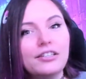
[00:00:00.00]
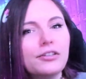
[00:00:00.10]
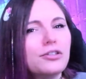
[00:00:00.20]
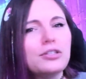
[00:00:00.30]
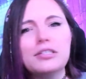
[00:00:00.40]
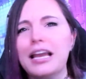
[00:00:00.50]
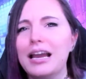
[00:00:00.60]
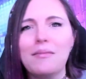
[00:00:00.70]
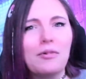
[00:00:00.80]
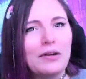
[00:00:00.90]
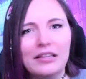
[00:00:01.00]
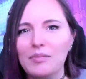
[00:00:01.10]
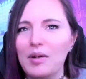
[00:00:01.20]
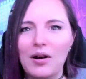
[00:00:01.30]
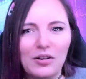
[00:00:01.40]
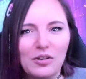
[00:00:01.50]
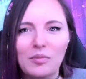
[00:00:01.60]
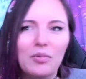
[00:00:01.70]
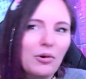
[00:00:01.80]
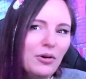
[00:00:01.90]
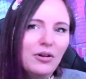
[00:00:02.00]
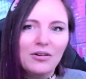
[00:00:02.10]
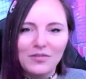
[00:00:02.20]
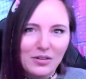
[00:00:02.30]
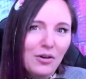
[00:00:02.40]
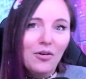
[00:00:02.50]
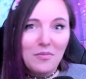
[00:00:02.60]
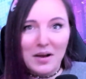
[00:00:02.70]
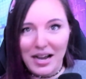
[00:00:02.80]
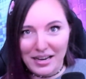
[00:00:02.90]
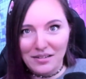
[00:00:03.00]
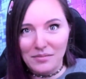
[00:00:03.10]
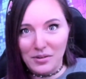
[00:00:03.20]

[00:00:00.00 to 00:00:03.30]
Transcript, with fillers: you're just hammering the particle board over the hole behind them,